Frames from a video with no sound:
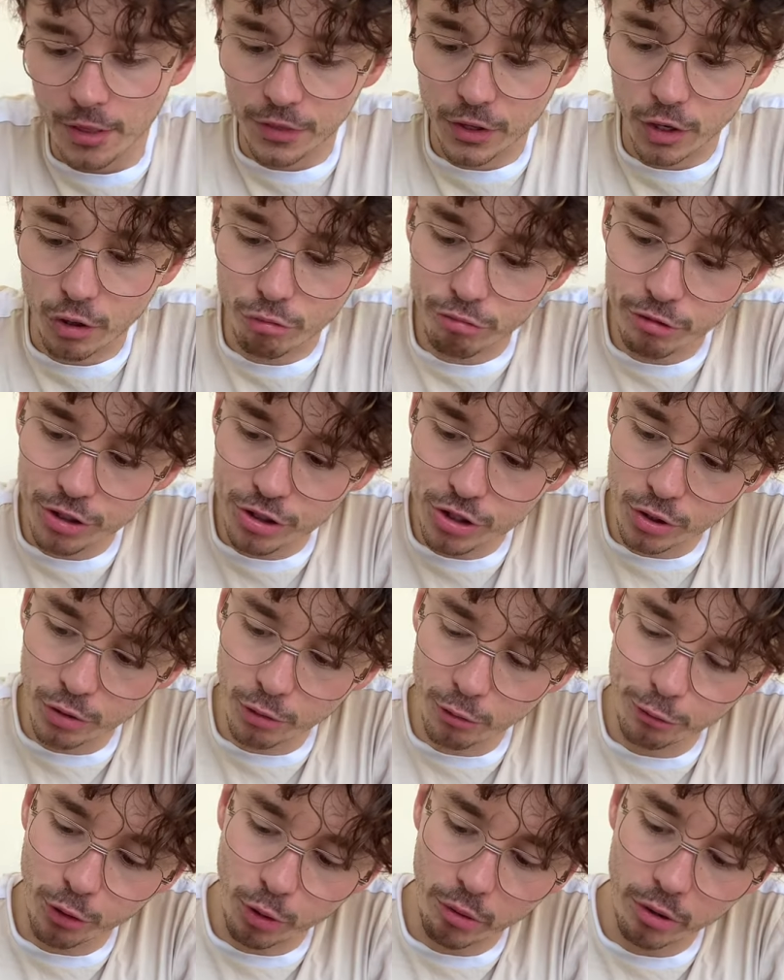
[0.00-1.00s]
The original
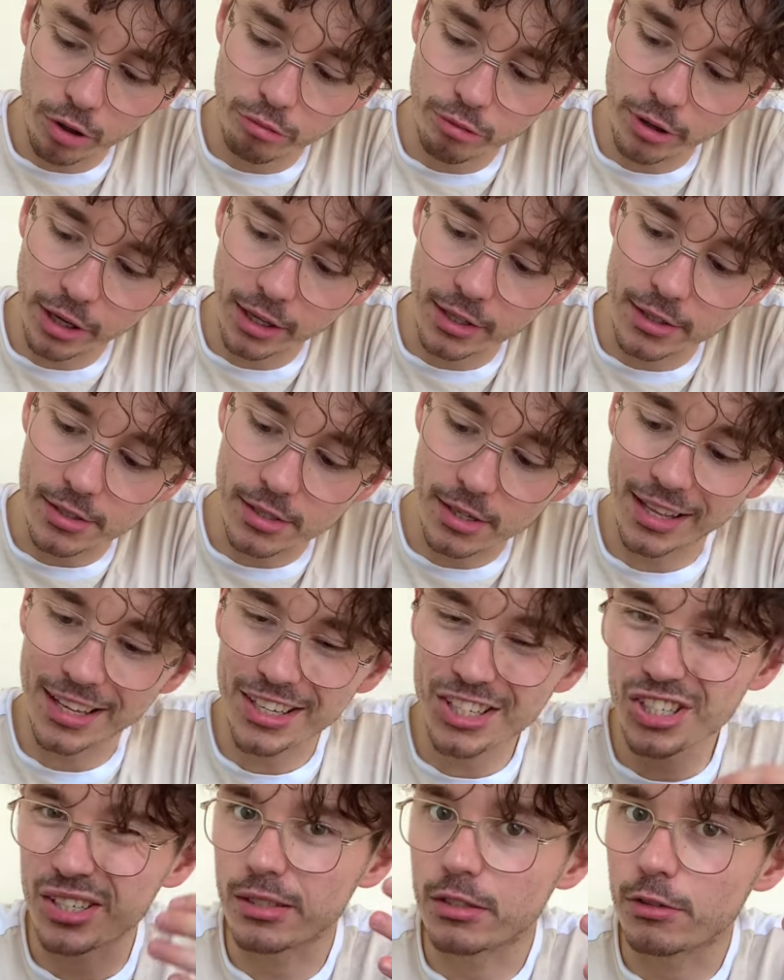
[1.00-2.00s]
Forerunner Ring
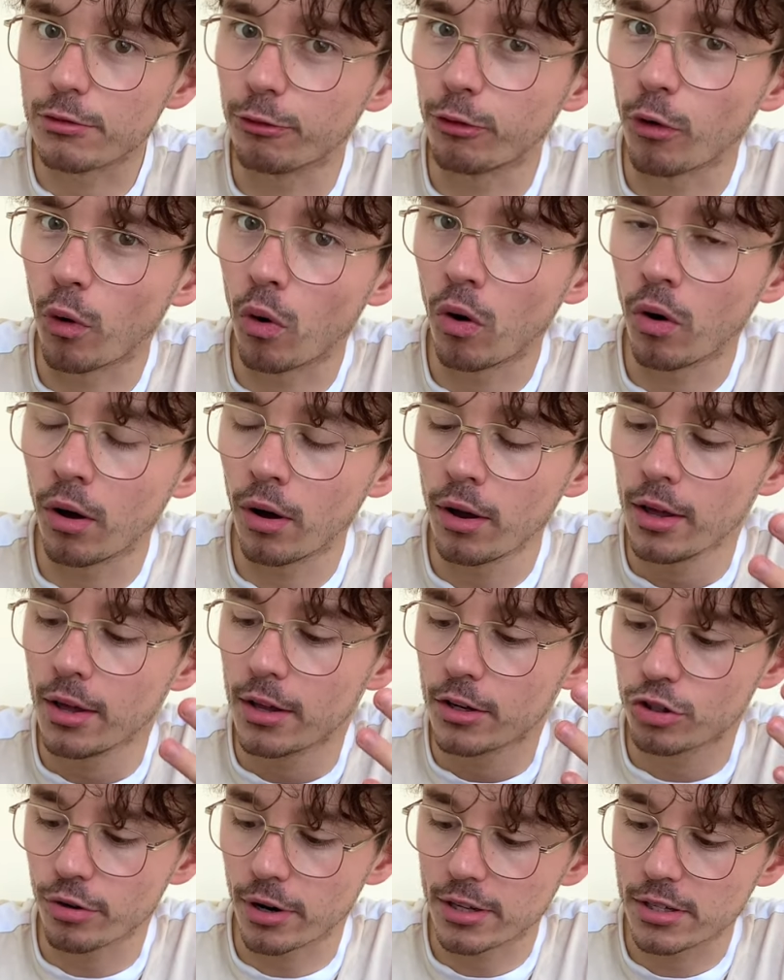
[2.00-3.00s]
installation is 4
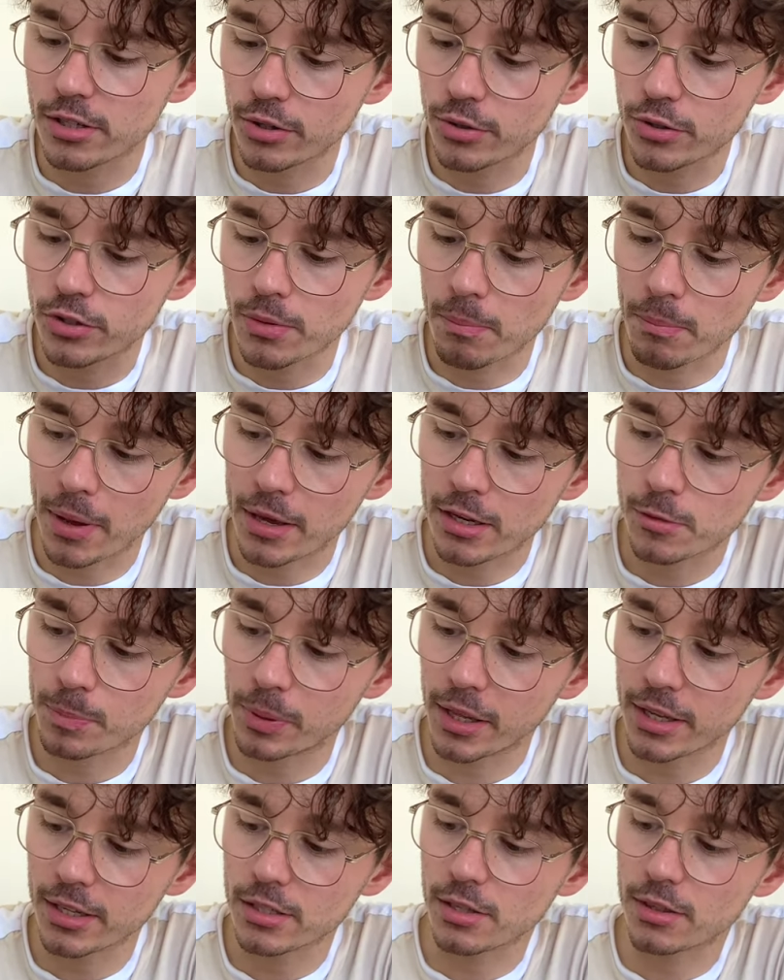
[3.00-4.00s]
translucent base
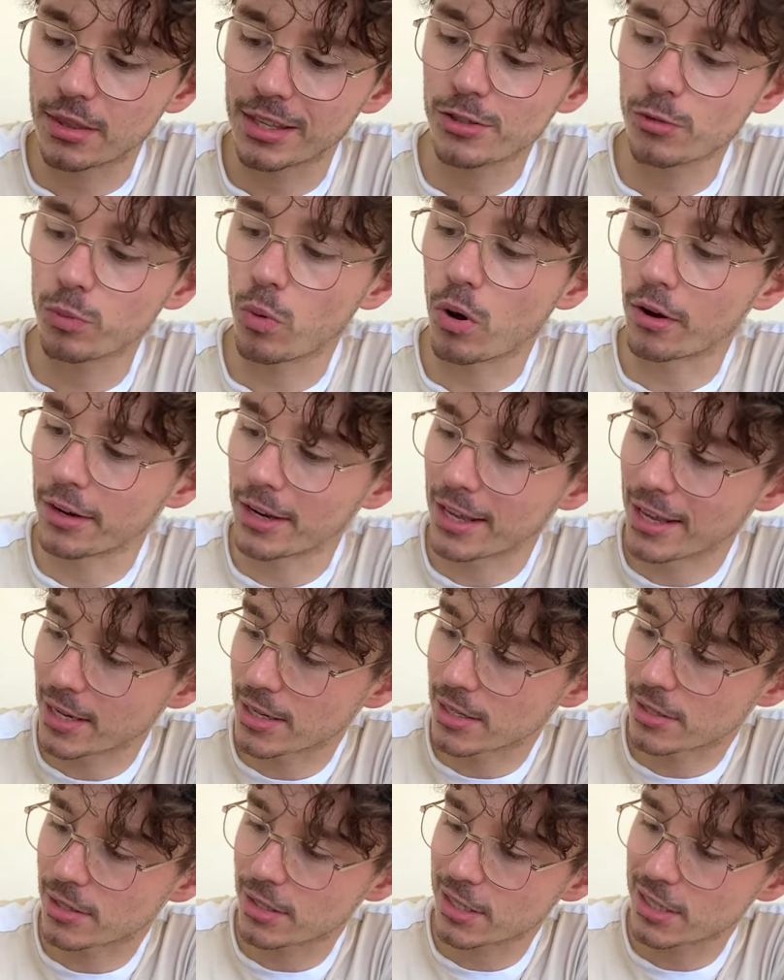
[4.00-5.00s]
plates. This one
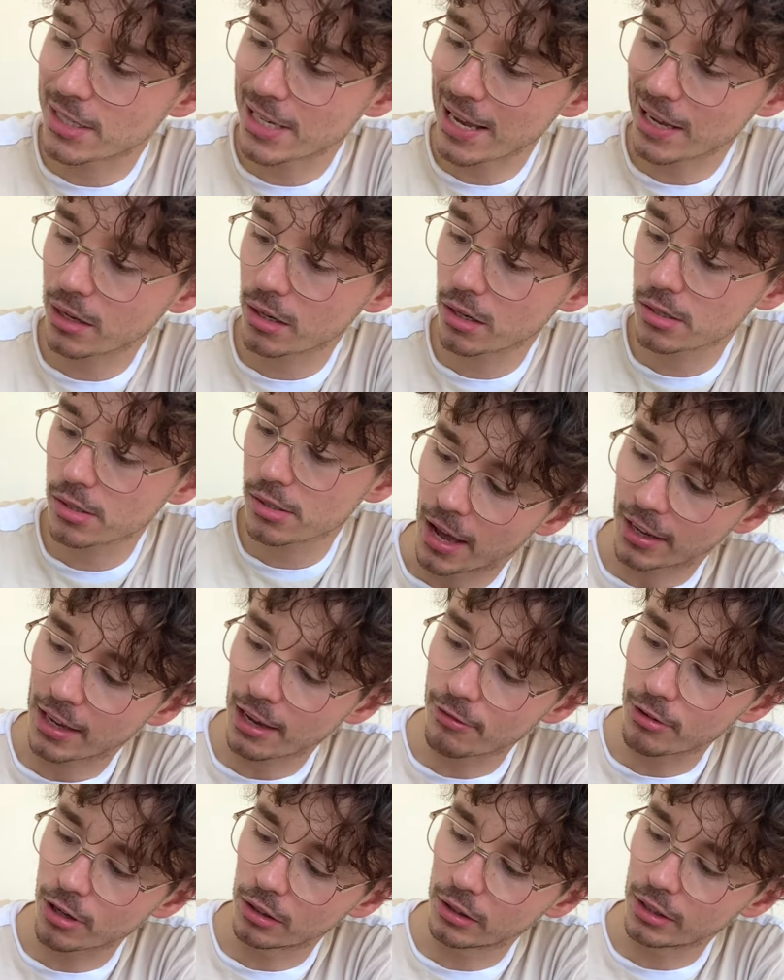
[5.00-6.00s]
is 6. I
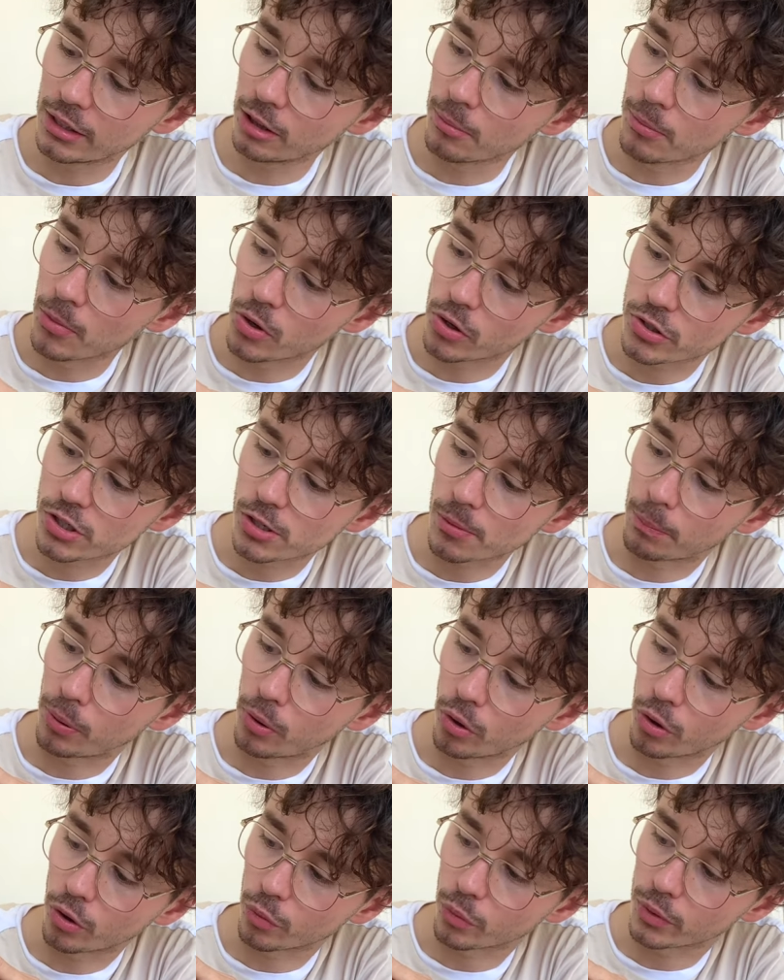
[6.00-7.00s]
gave it a little more
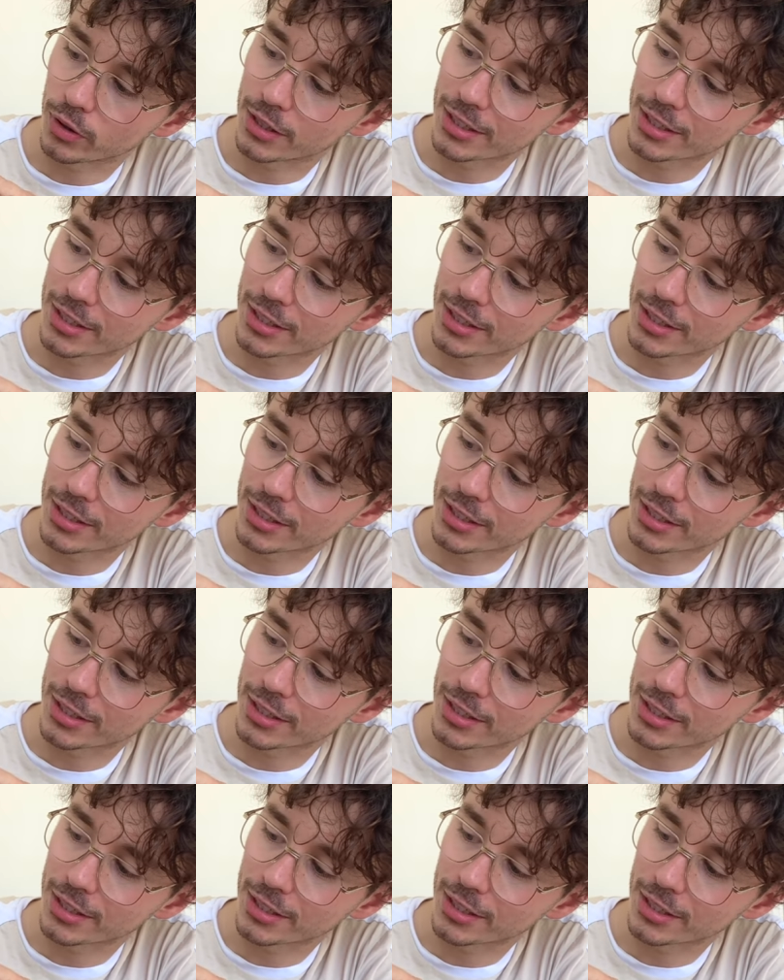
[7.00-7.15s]
support with